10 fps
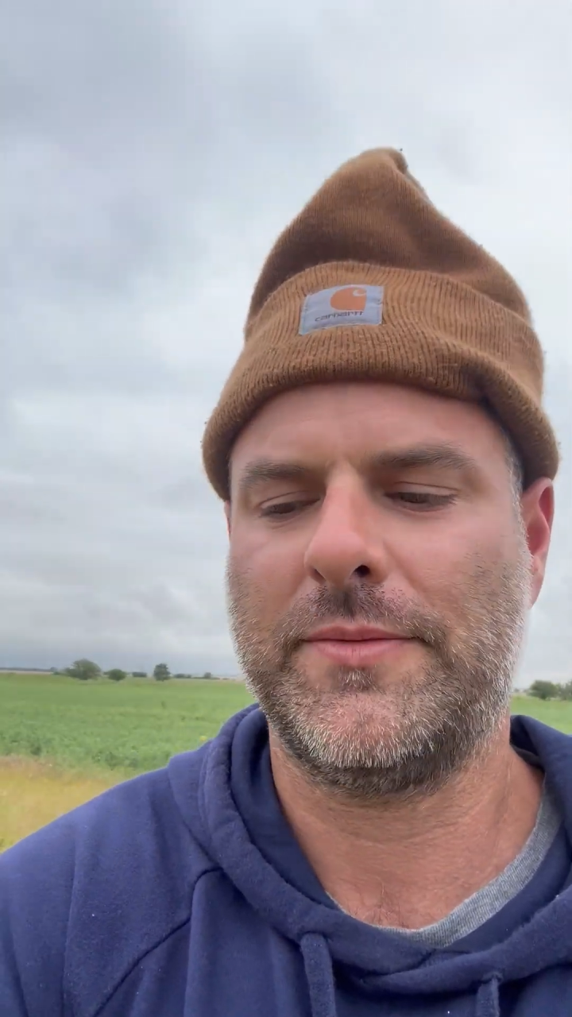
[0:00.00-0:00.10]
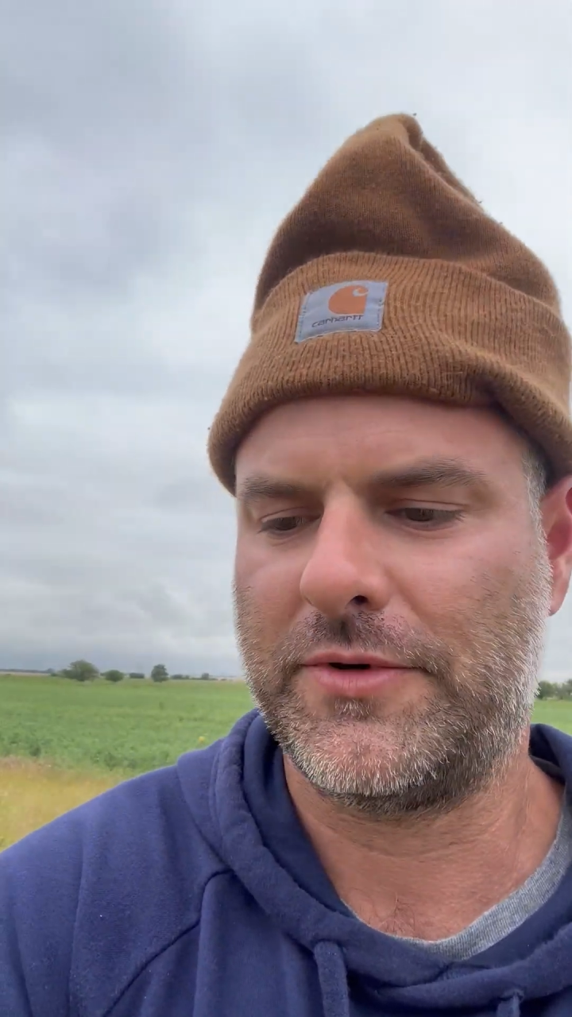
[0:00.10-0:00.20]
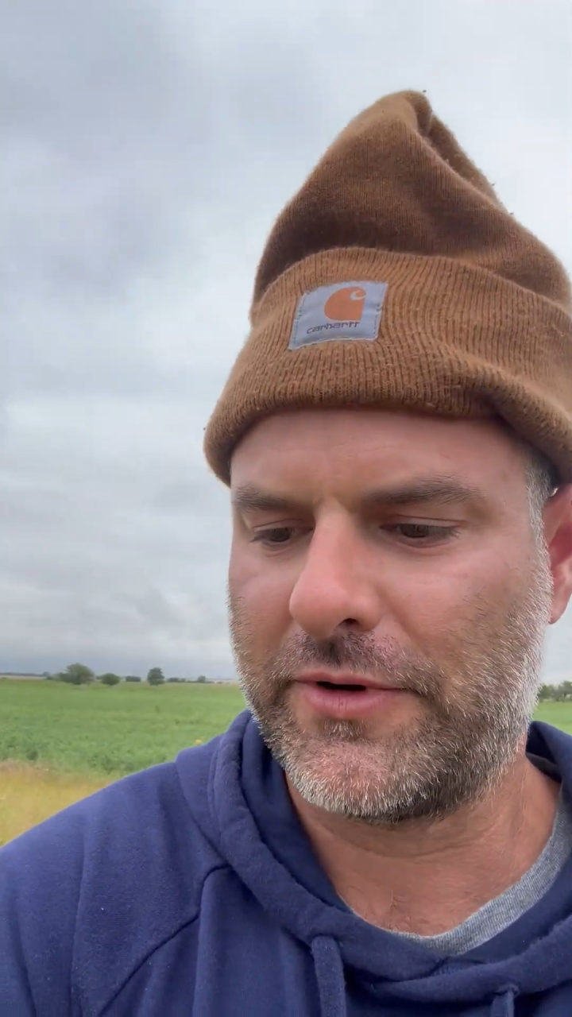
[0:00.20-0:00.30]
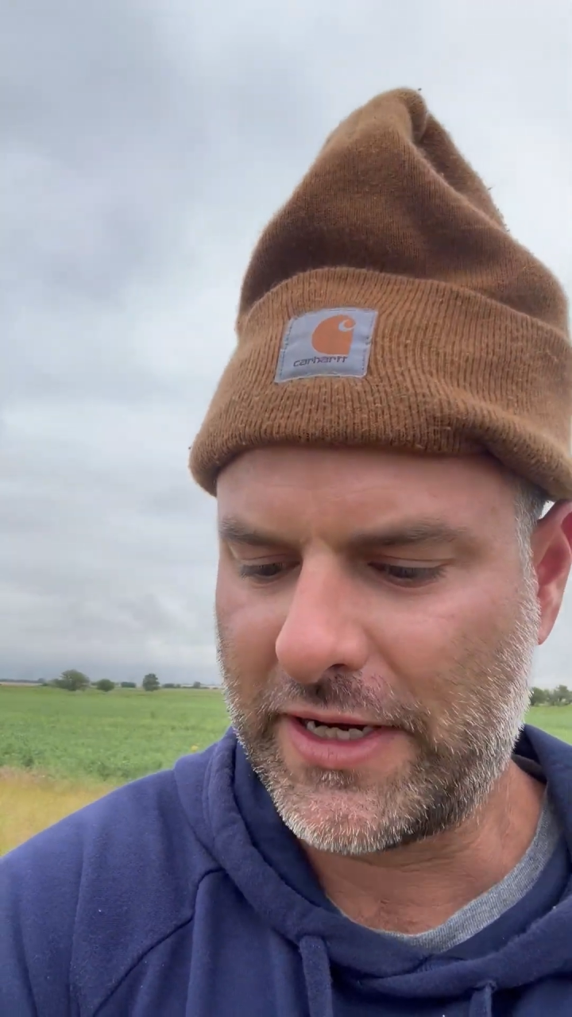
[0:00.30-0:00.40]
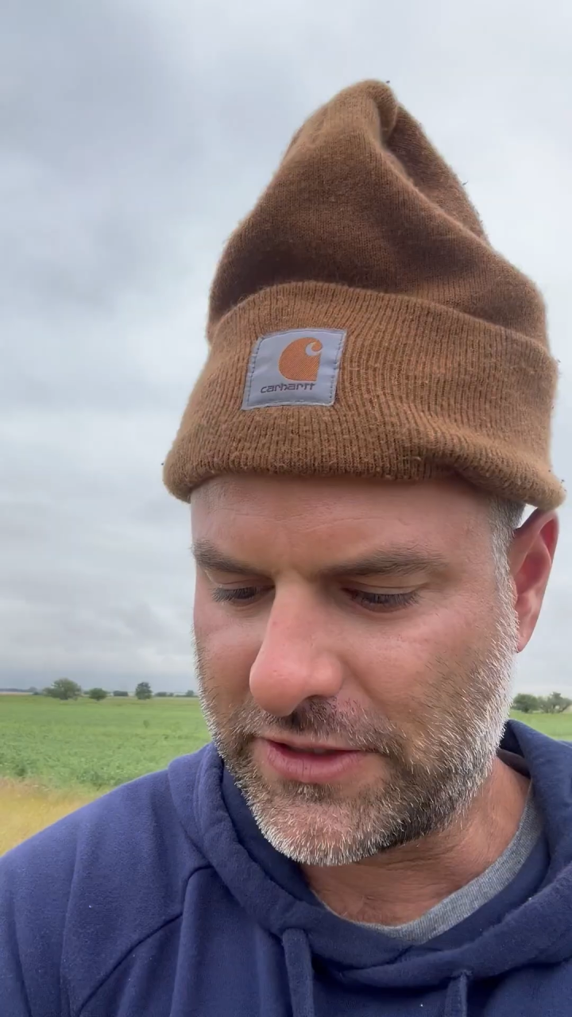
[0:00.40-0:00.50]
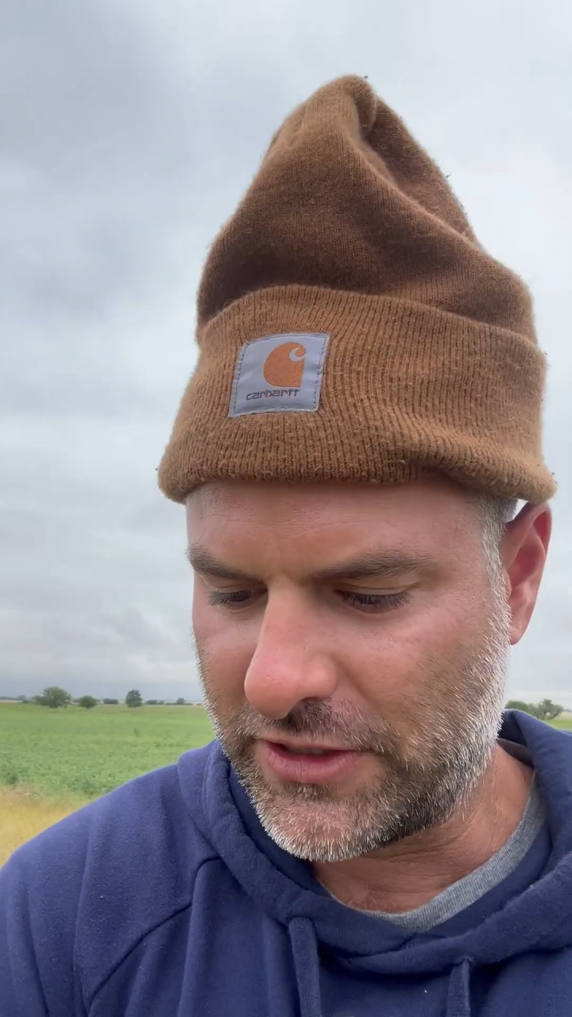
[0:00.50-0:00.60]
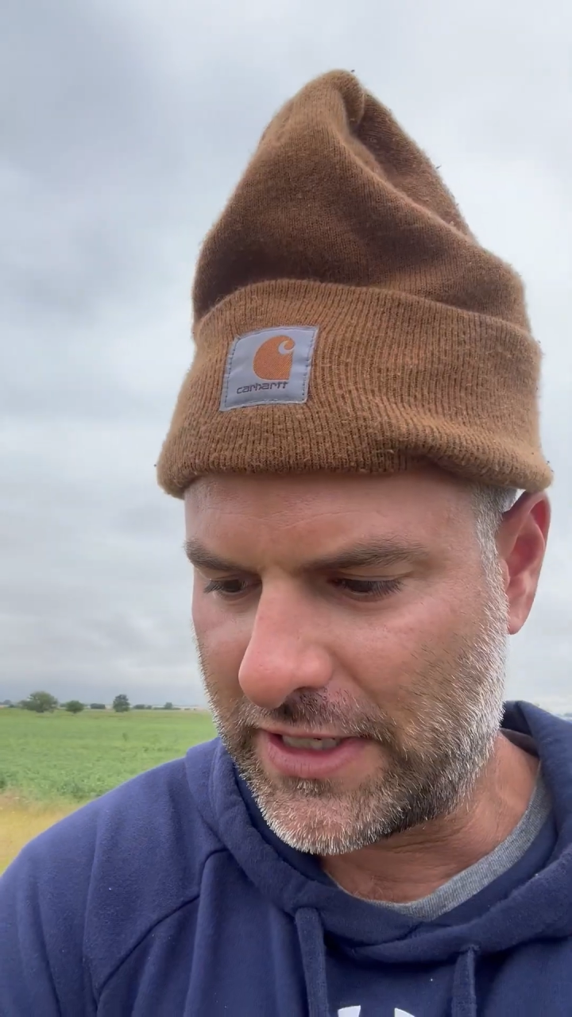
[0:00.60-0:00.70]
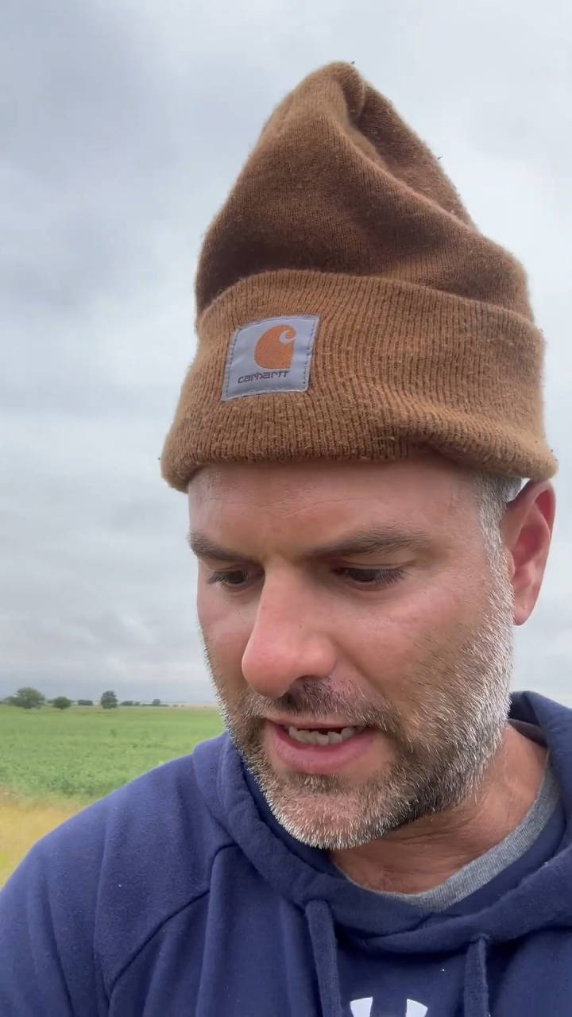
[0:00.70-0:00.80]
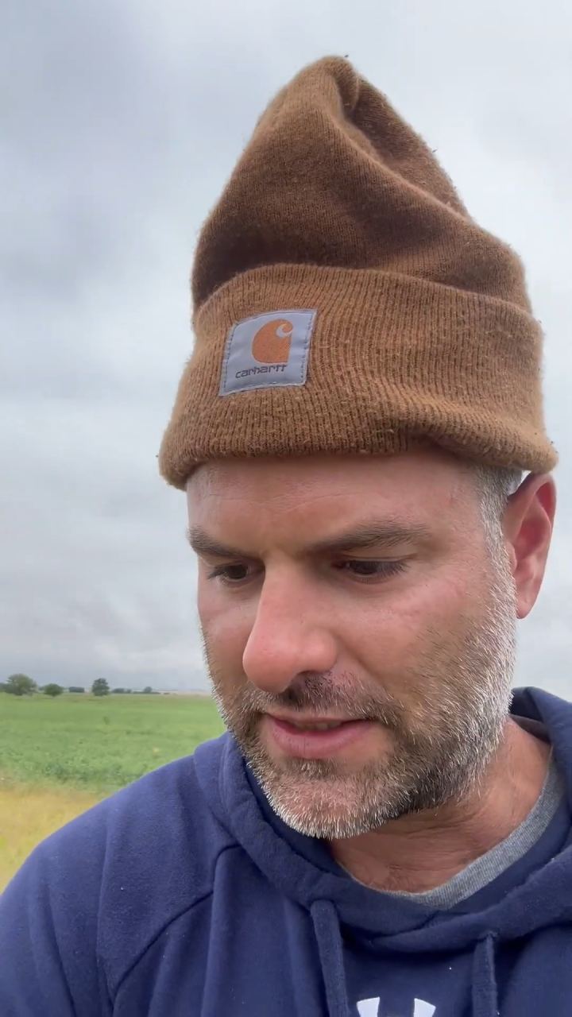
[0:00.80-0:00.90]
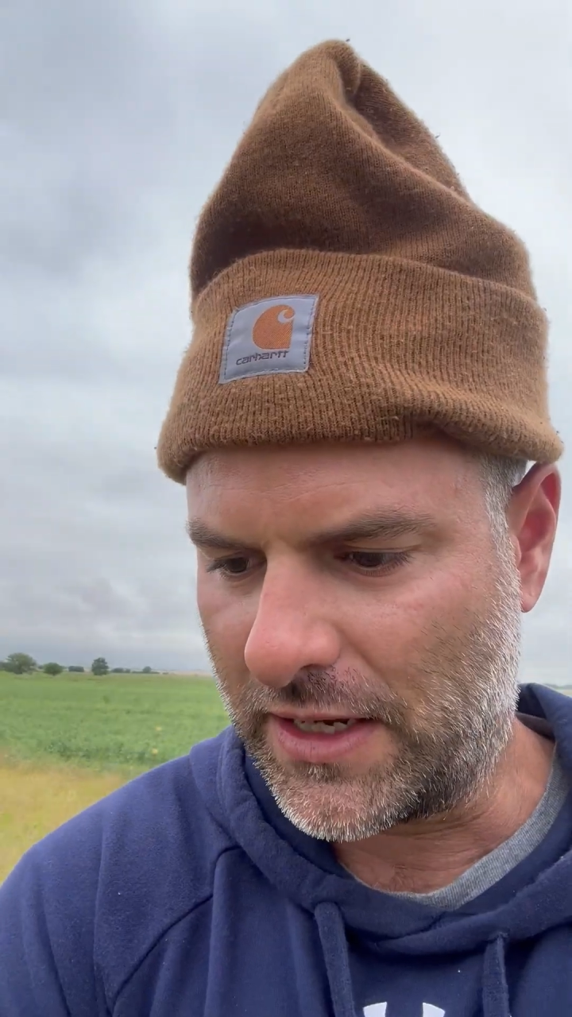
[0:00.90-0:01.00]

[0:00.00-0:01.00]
and read it to you guys,